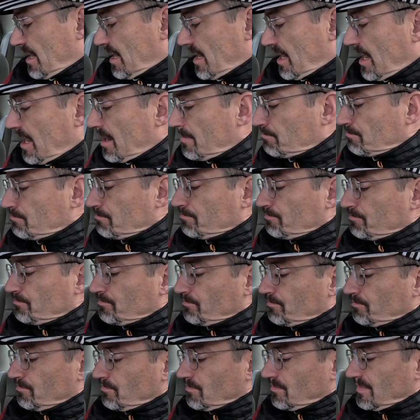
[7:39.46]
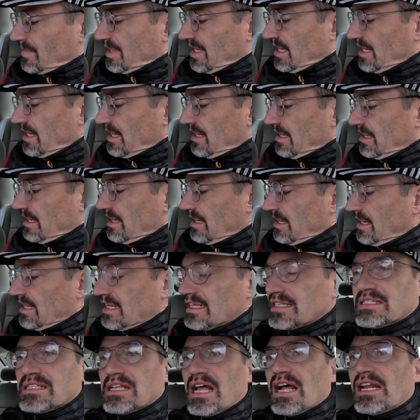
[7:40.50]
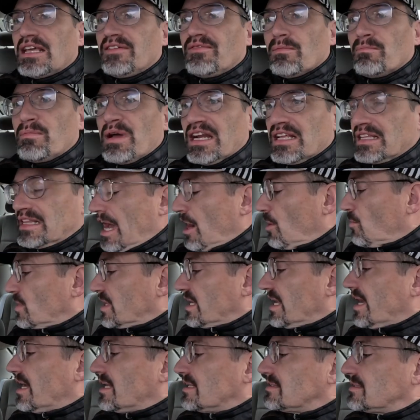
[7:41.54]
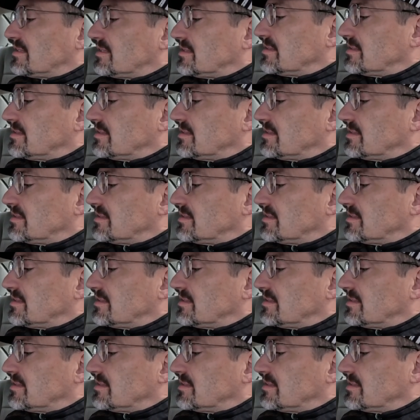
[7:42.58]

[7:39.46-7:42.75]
um, it has not even been an hour yet.